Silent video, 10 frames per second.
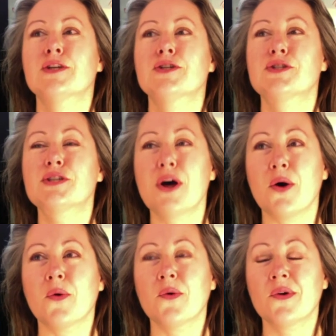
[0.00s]

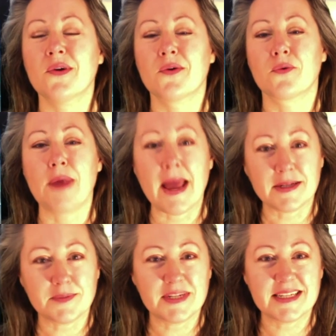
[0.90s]
So,
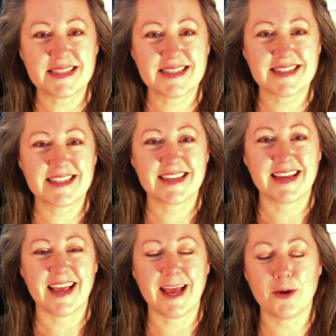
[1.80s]
randomness
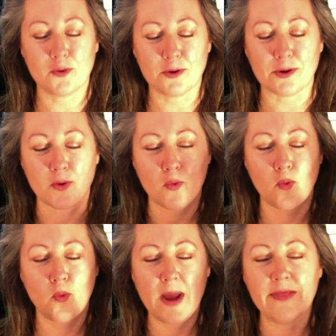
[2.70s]
and order.
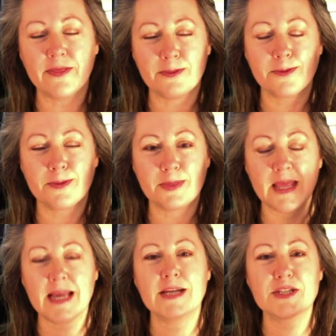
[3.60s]
When
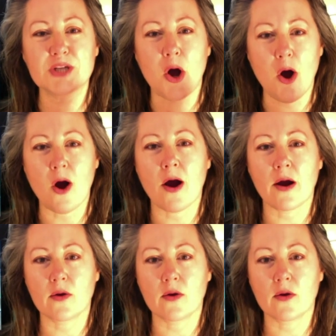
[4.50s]
things are